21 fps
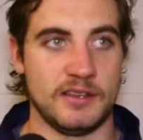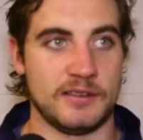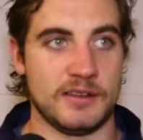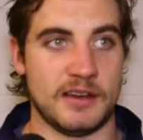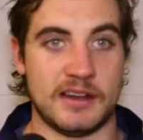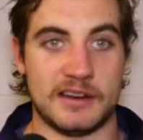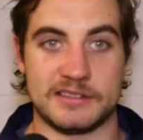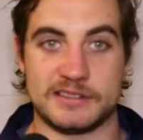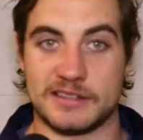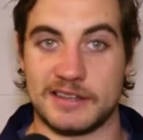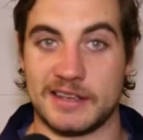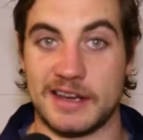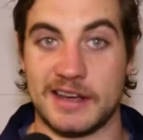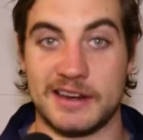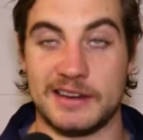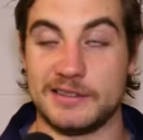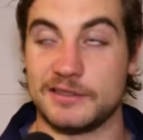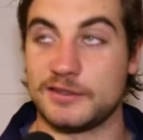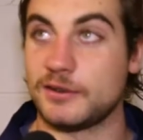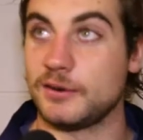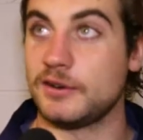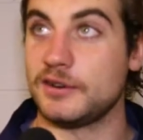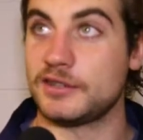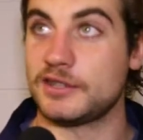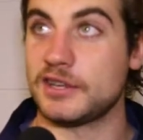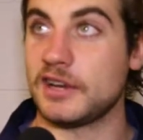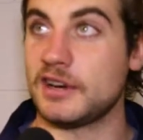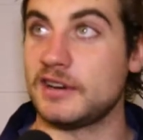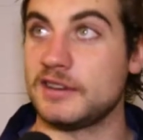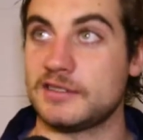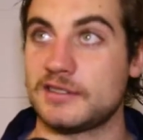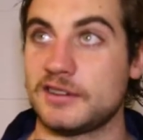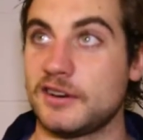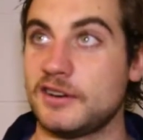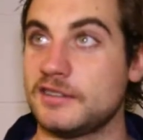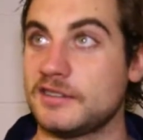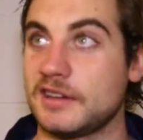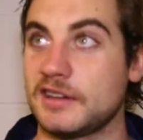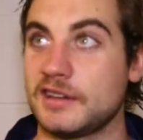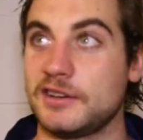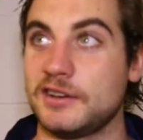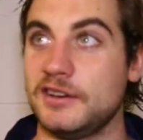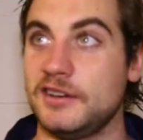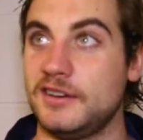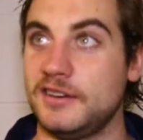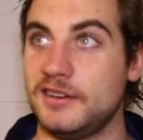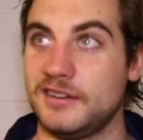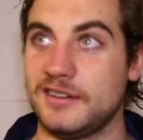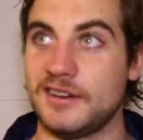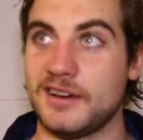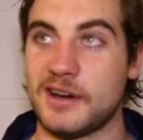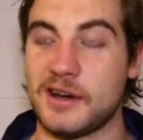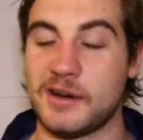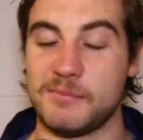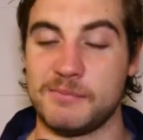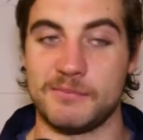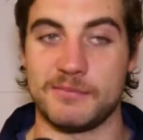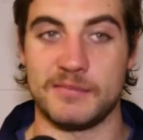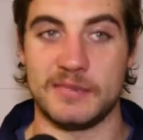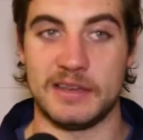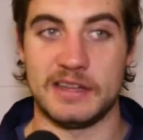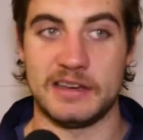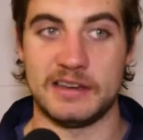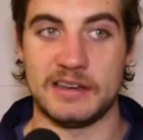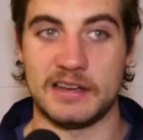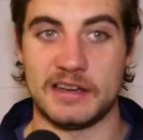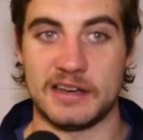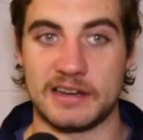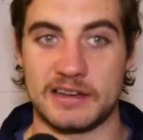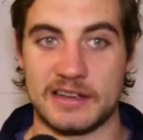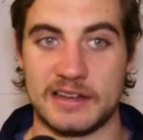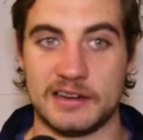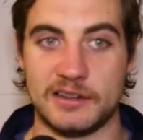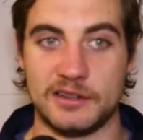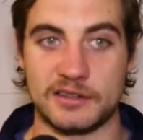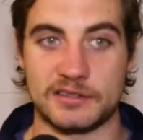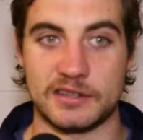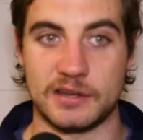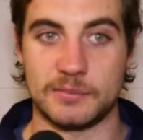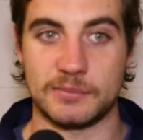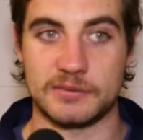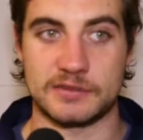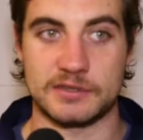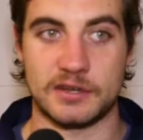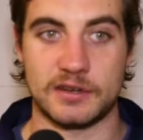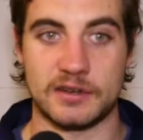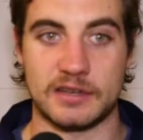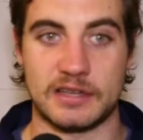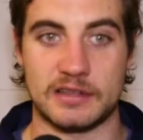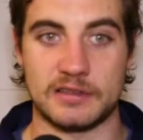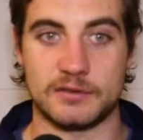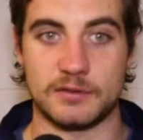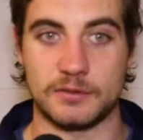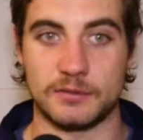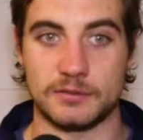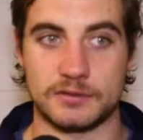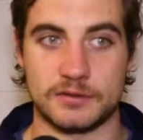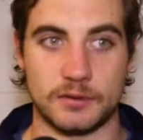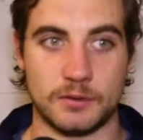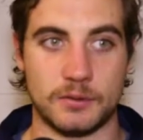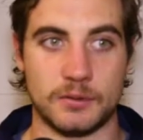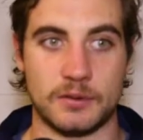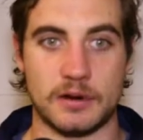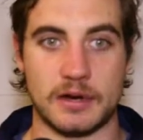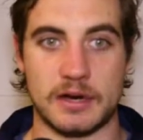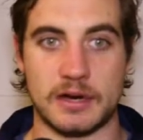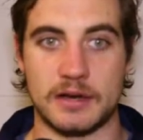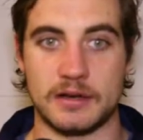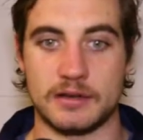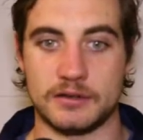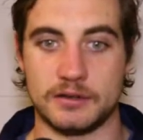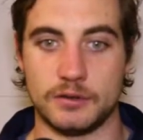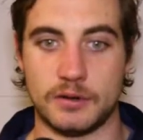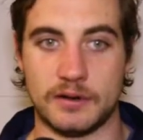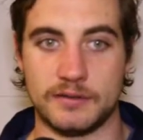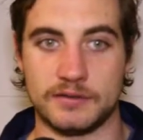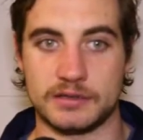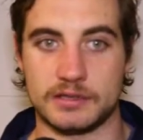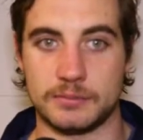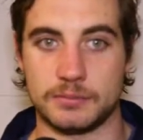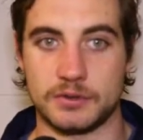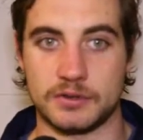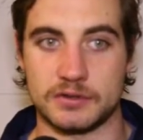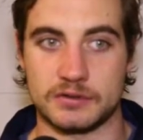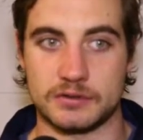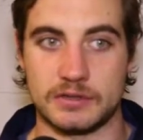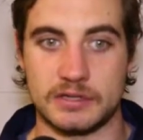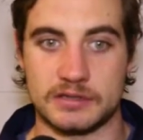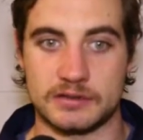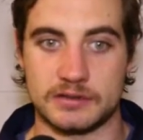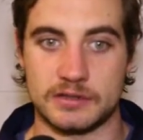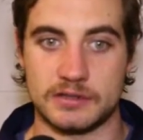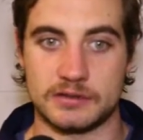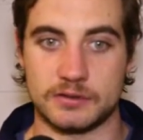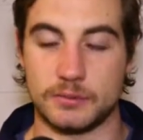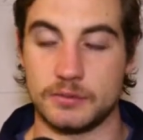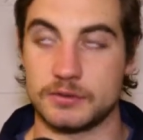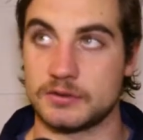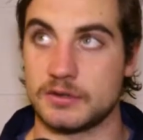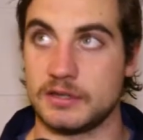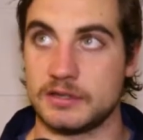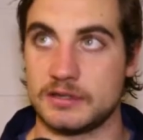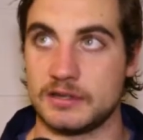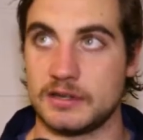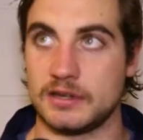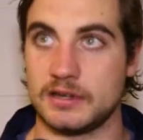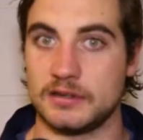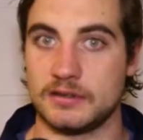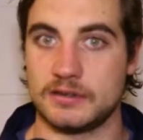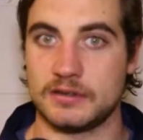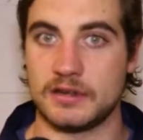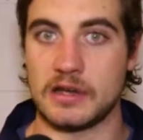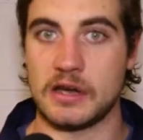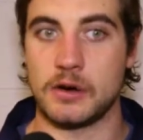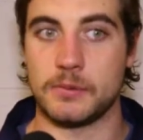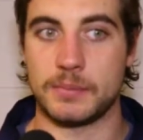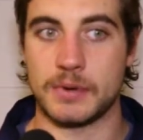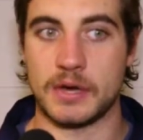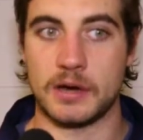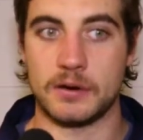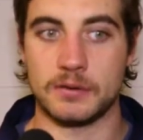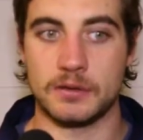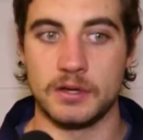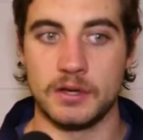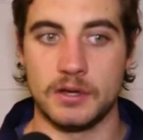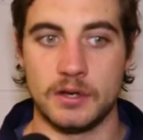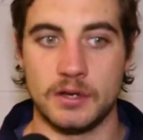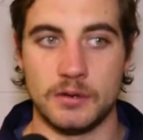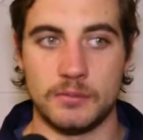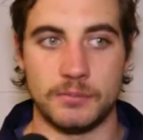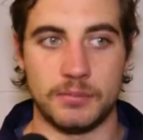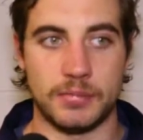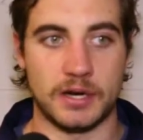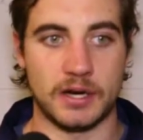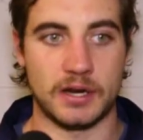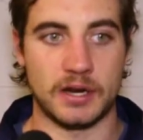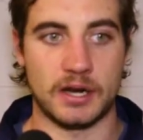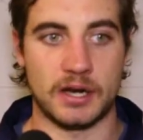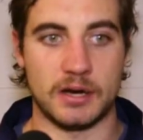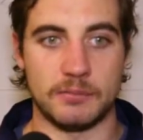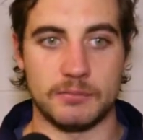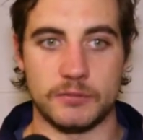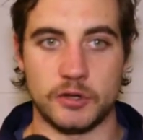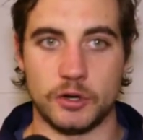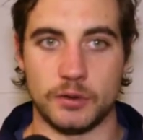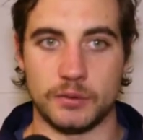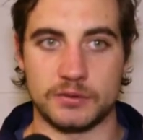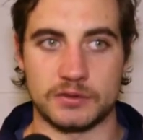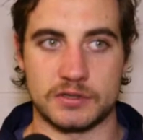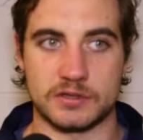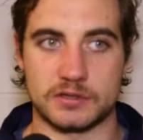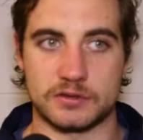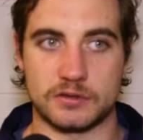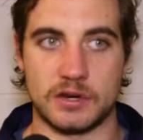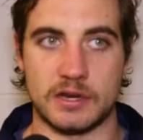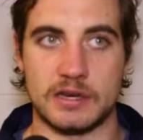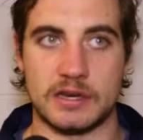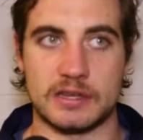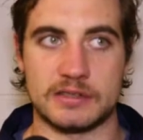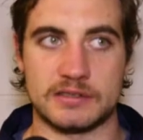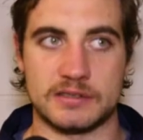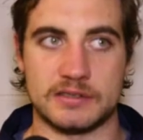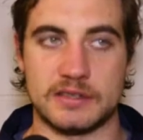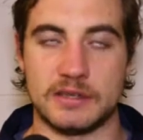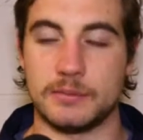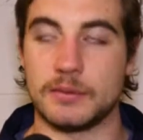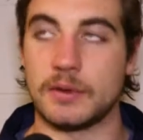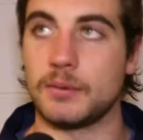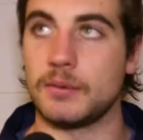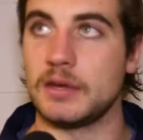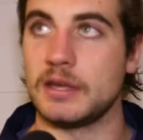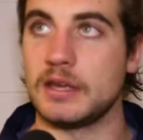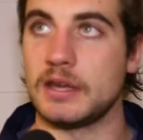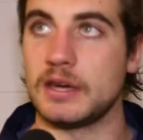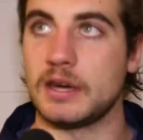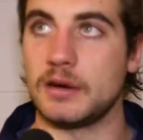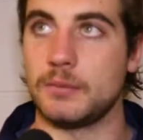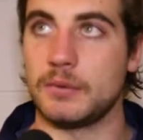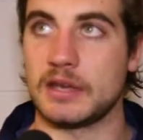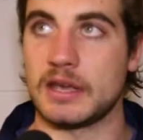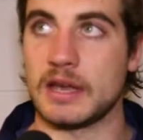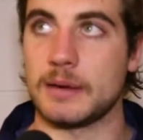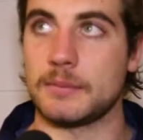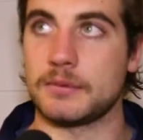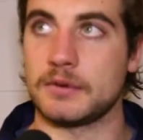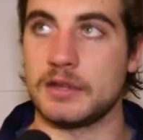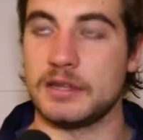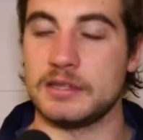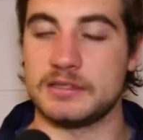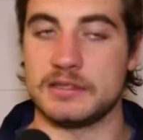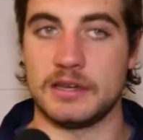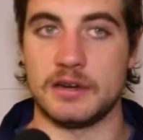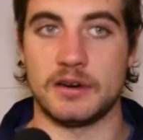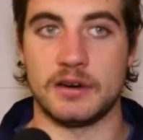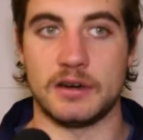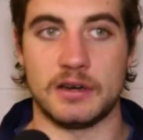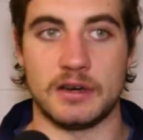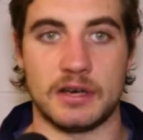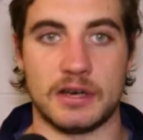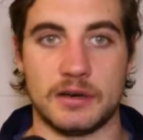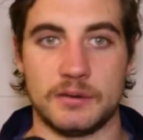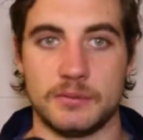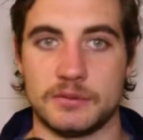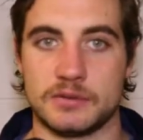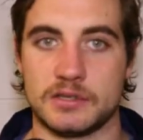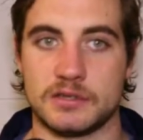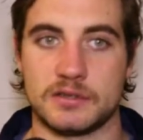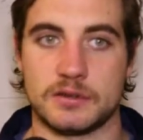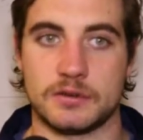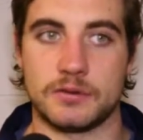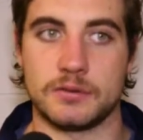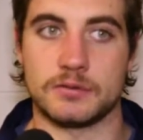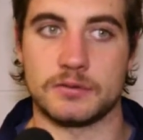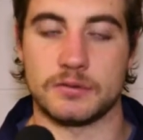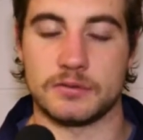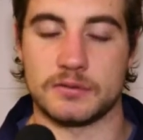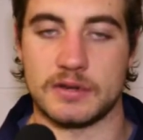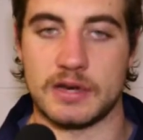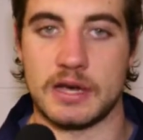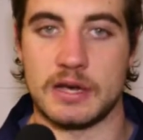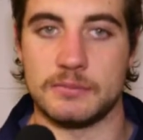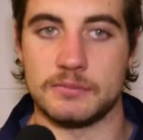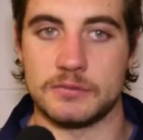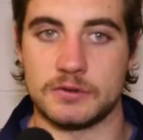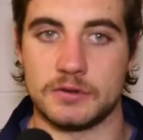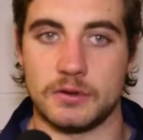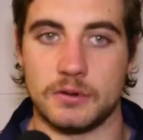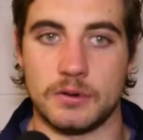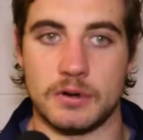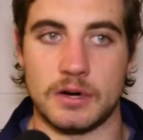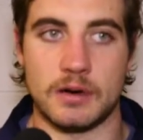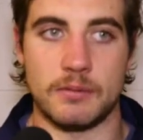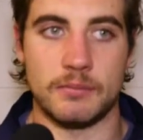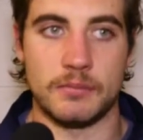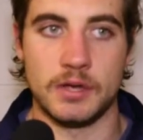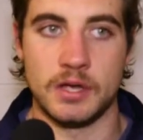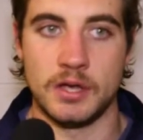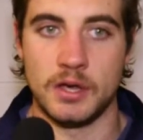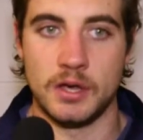honestly got in, threw it, shot it as hard as I could, and kind of looked up and saw it get through. So you know, obviously personally it's always great to help out, but you know, it was just great as a team that we capitalized there, and it was such a crucial time. So